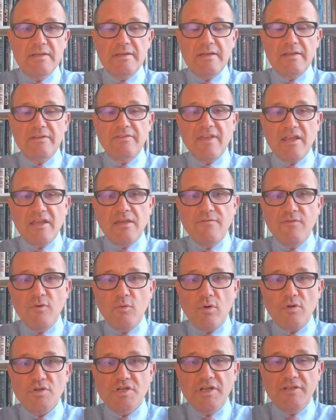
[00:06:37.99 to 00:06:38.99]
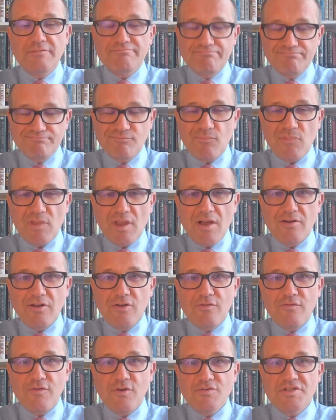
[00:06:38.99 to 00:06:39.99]
and thank you for watching and I
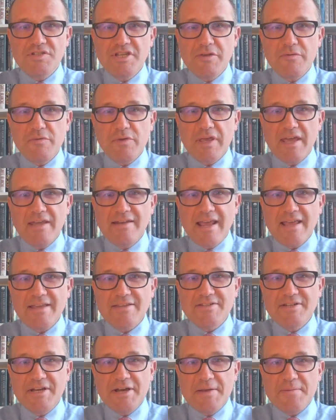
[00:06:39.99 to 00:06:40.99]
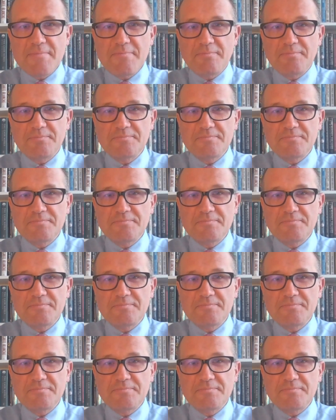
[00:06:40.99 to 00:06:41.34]
look forward to seeing you again next time.